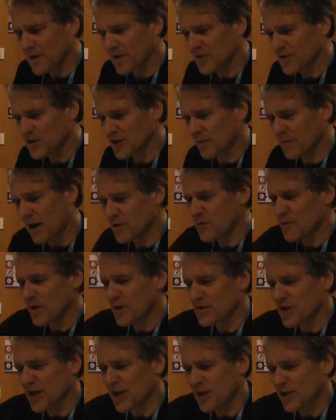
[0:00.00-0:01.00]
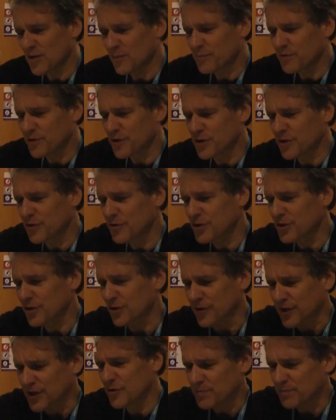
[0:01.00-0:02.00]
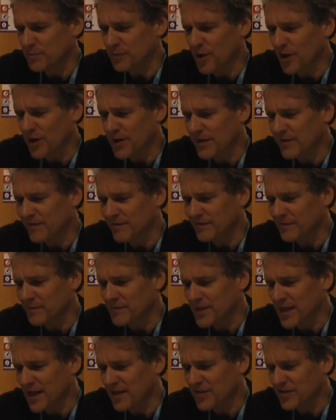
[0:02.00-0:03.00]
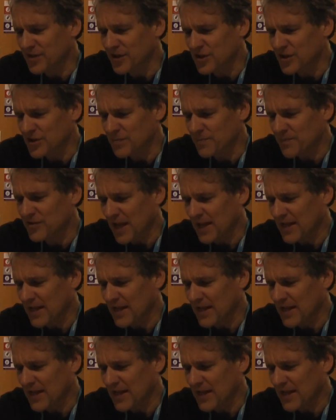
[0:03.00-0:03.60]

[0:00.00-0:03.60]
some new executive producer is brought in from Texas,